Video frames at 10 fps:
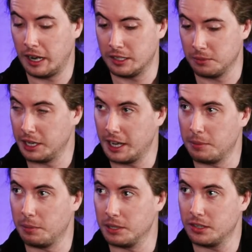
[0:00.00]
somebody came
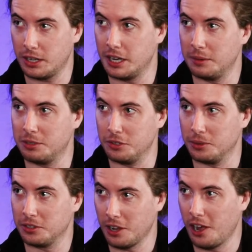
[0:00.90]
up and signed up to do
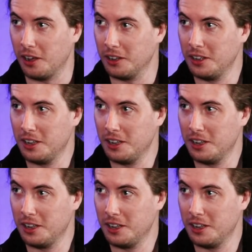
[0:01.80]
a song